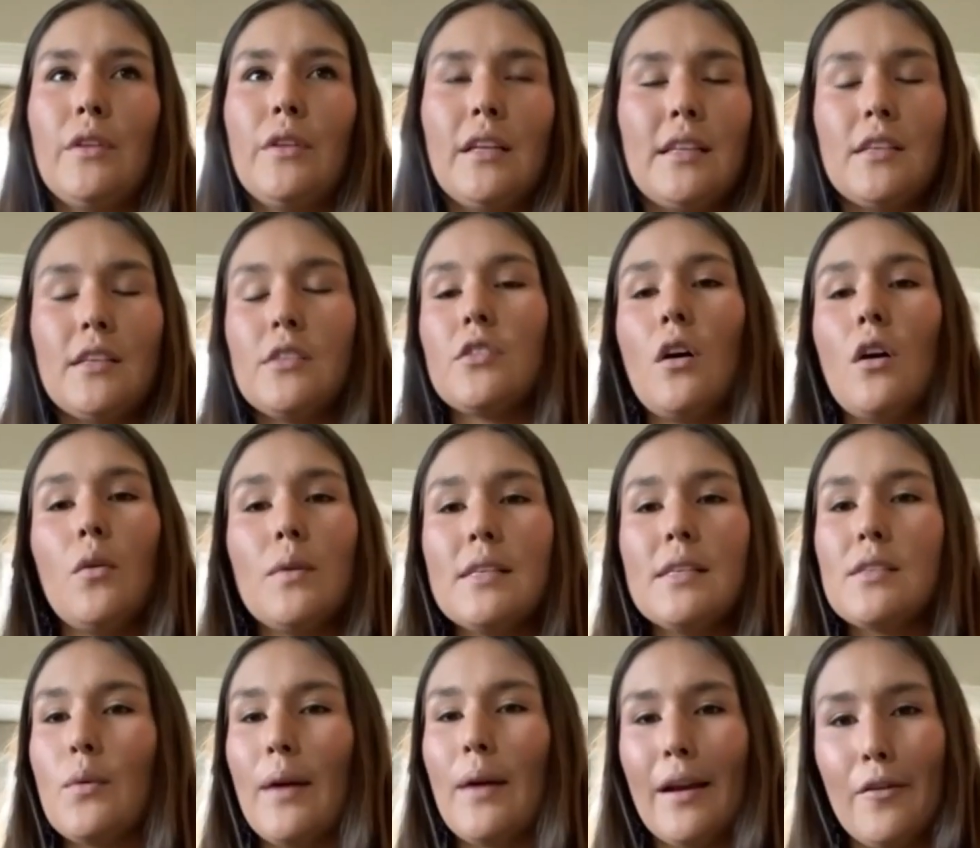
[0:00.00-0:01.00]
that there's
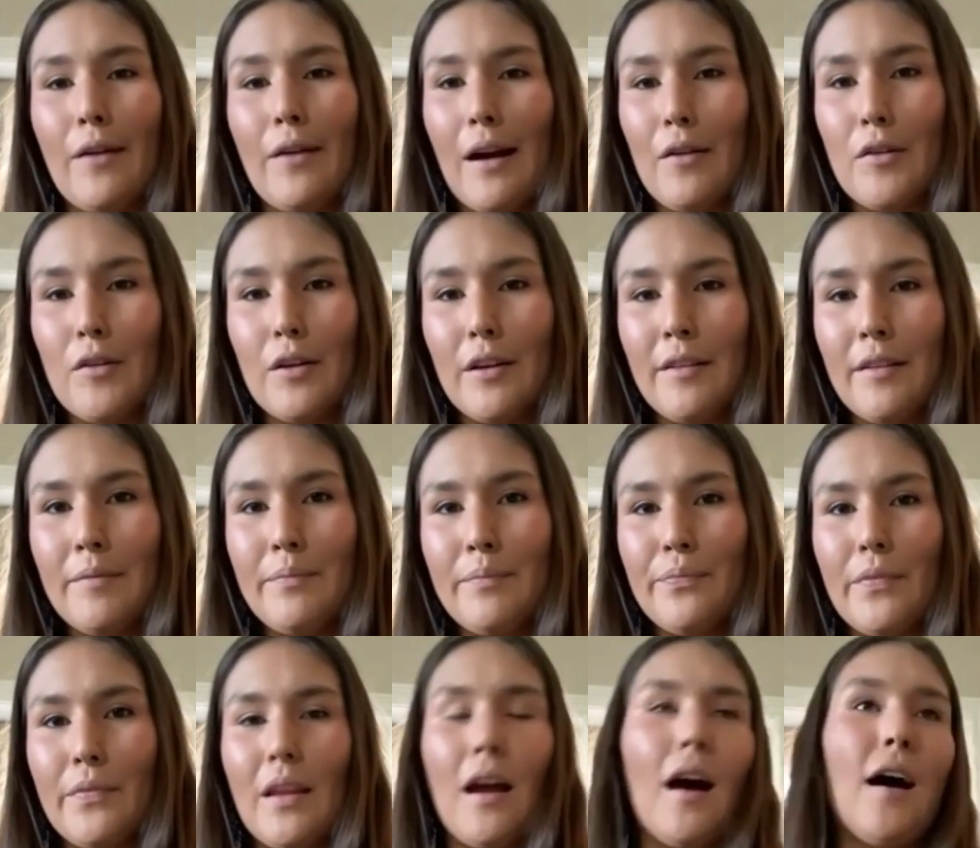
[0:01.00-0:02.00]
always a way around it.
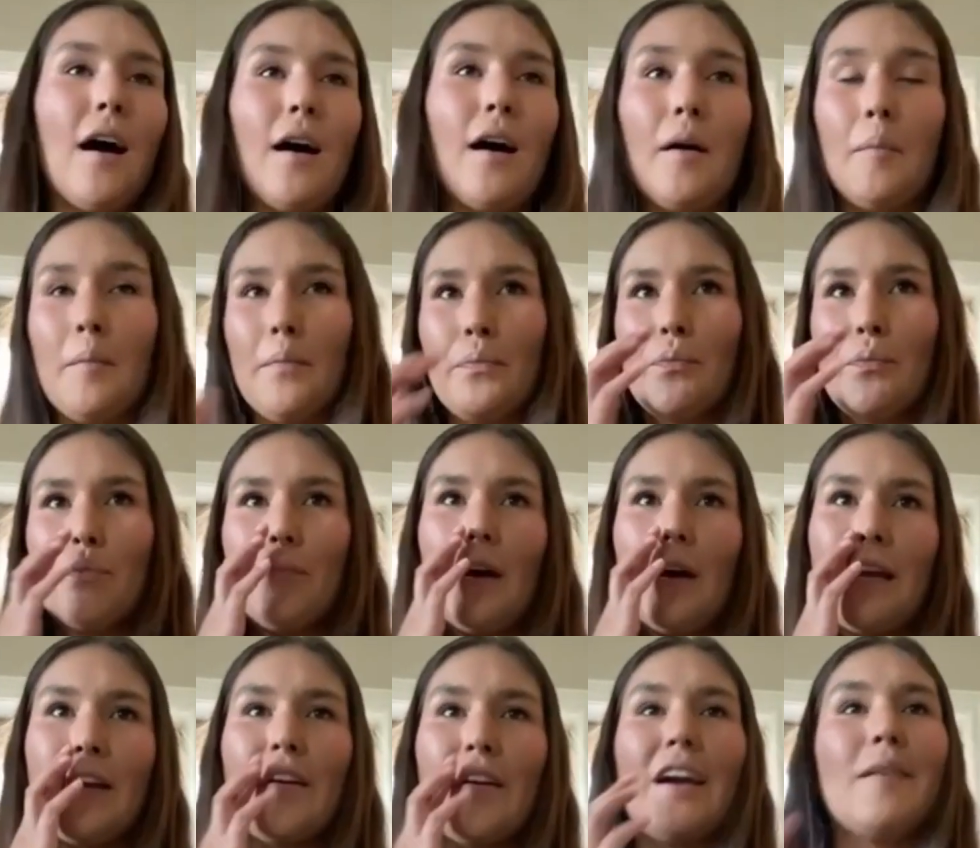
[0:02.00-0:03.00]

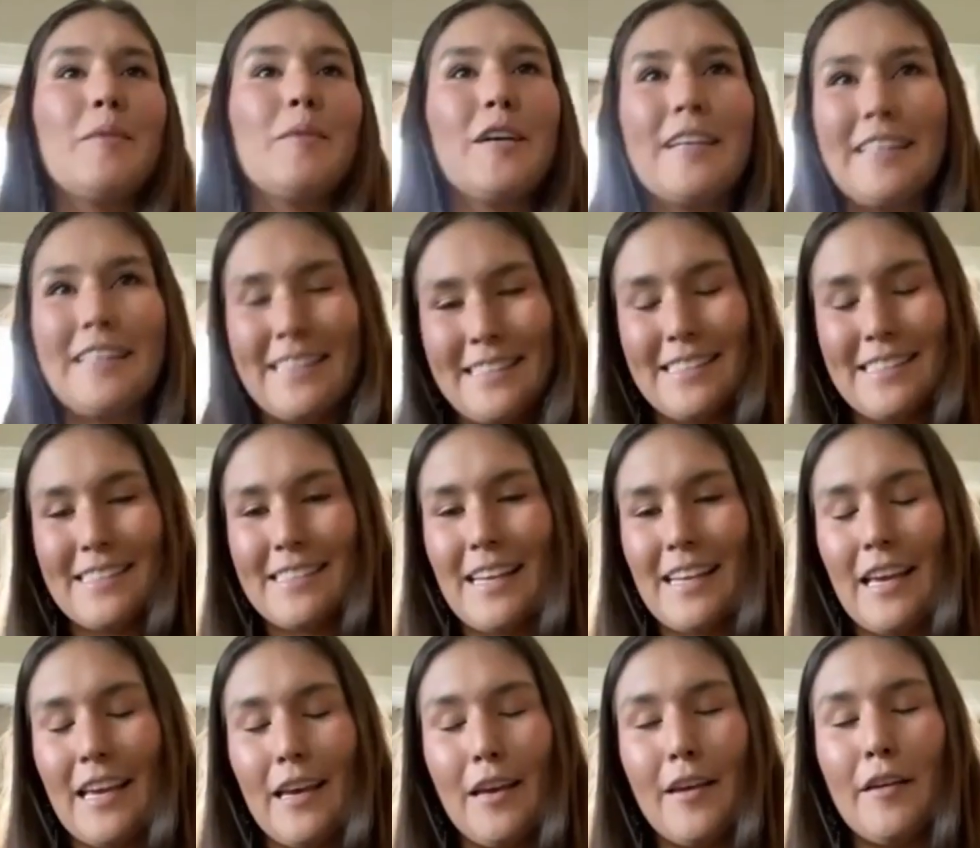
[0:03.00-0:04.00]
My grandma is
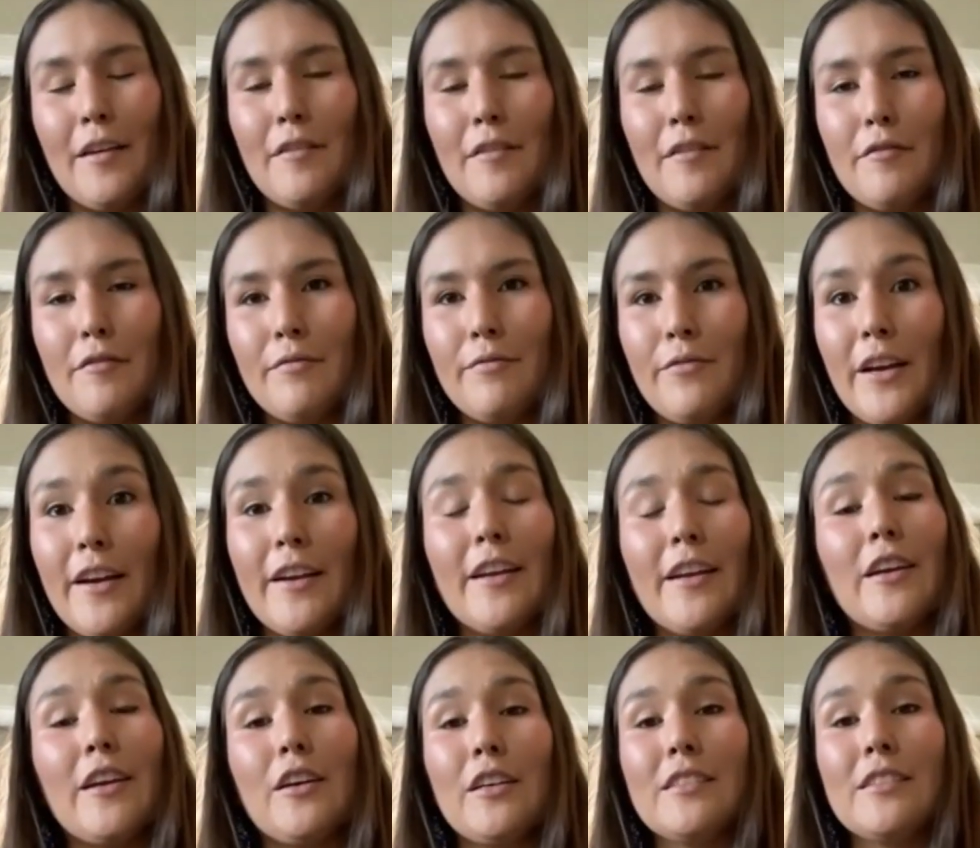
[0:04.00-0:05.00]
a
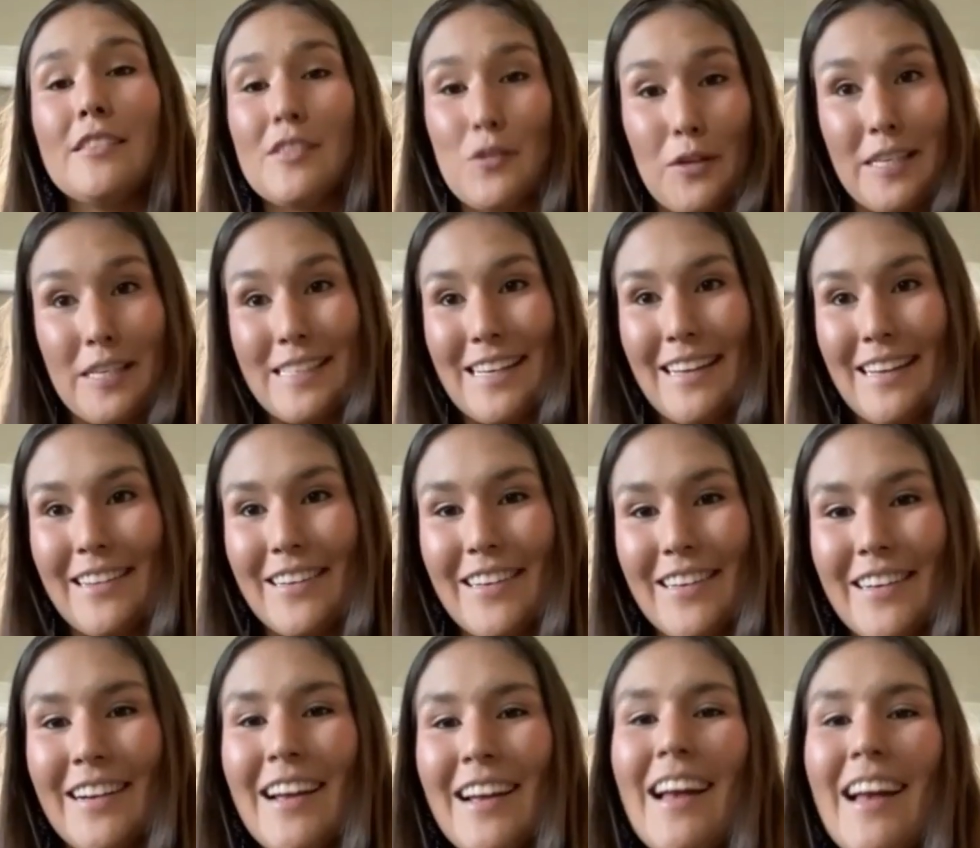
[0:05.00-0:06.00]
very good
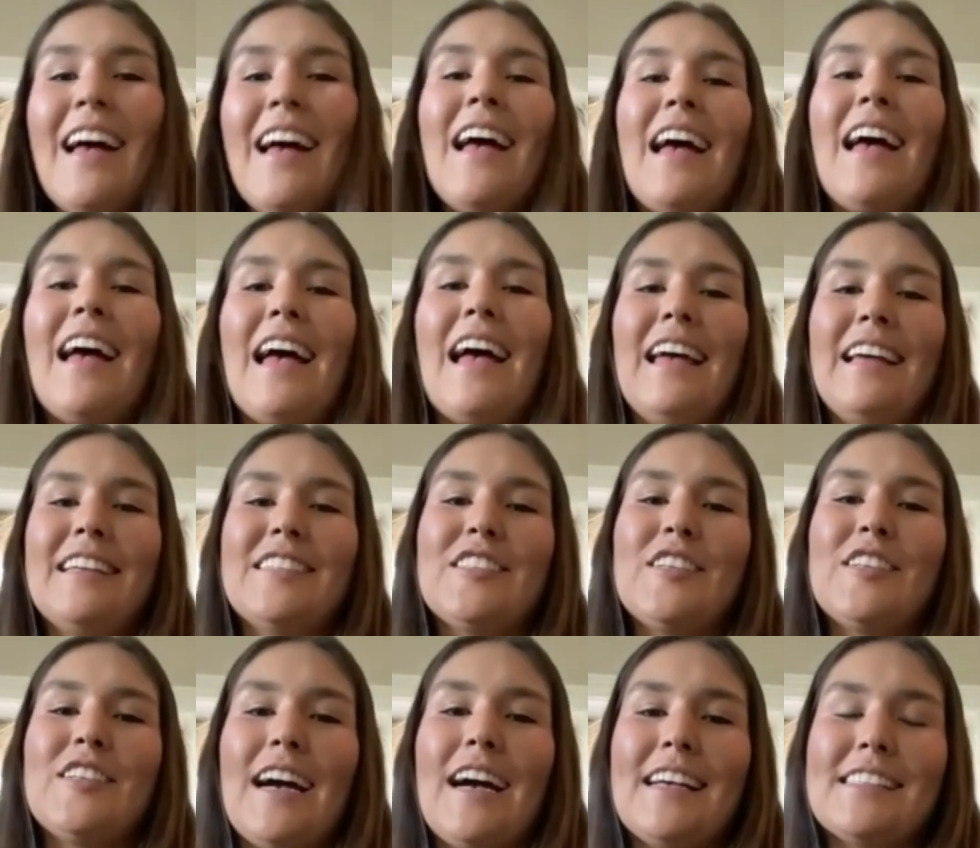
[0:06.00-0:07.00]
storyteller, and
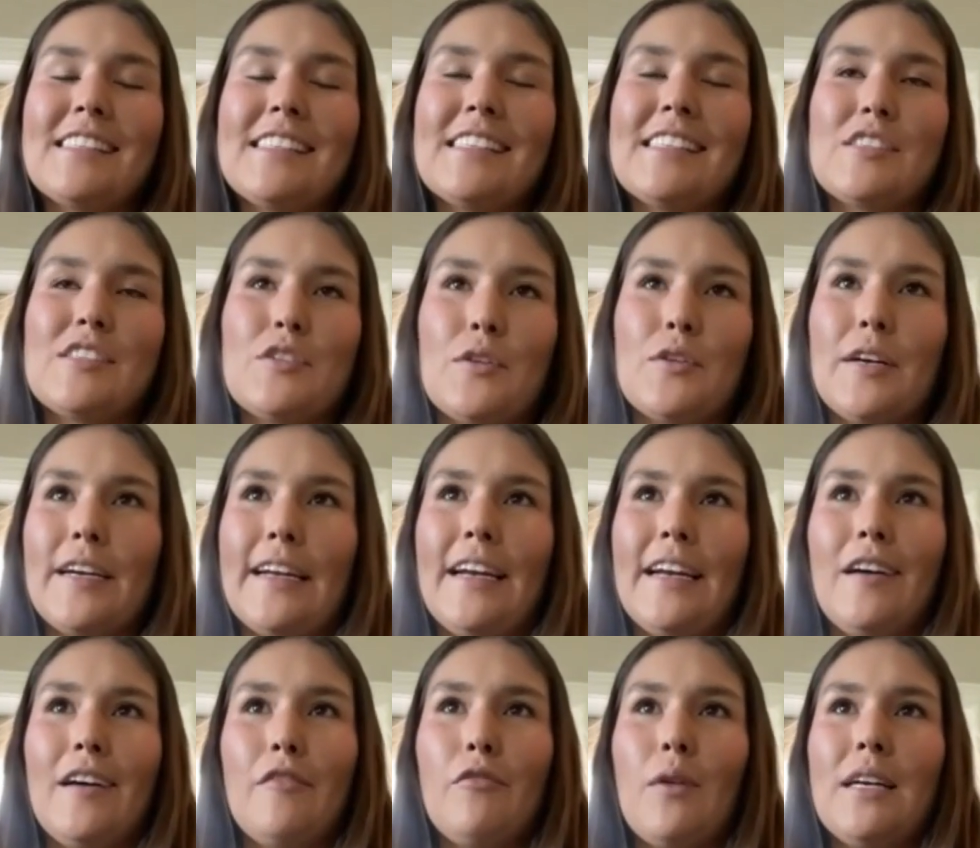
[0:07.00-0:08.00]
she has this
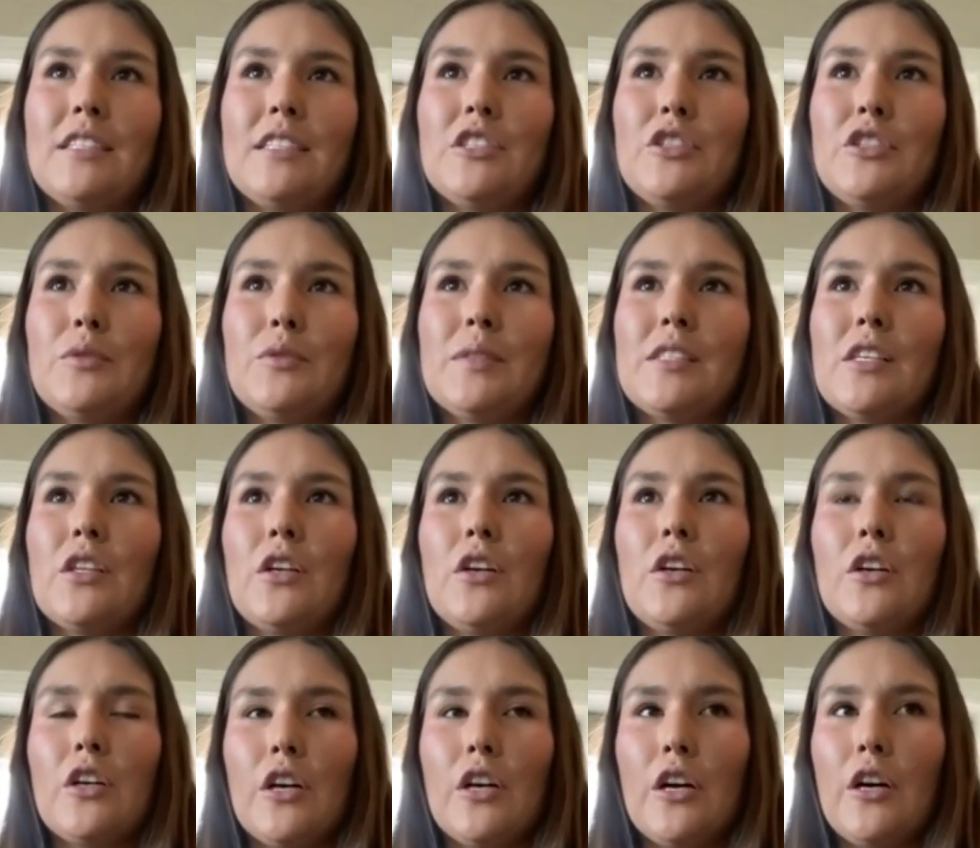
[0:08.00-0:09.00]
story of when she was a
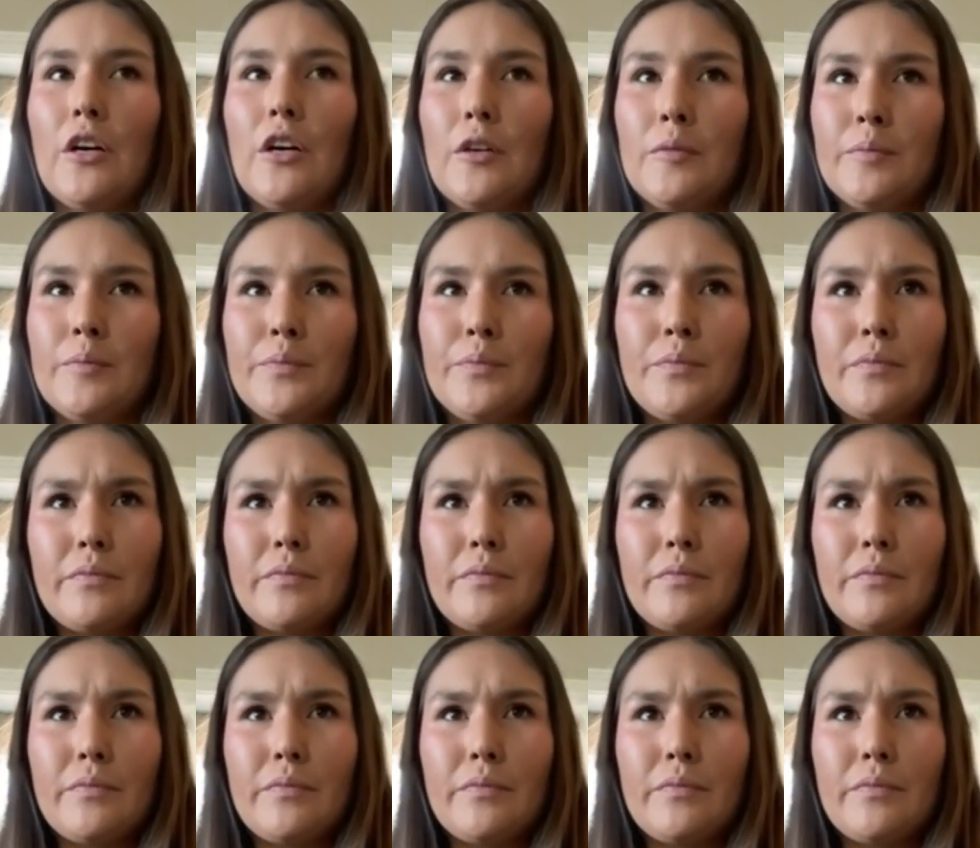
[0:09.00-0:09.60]
little girl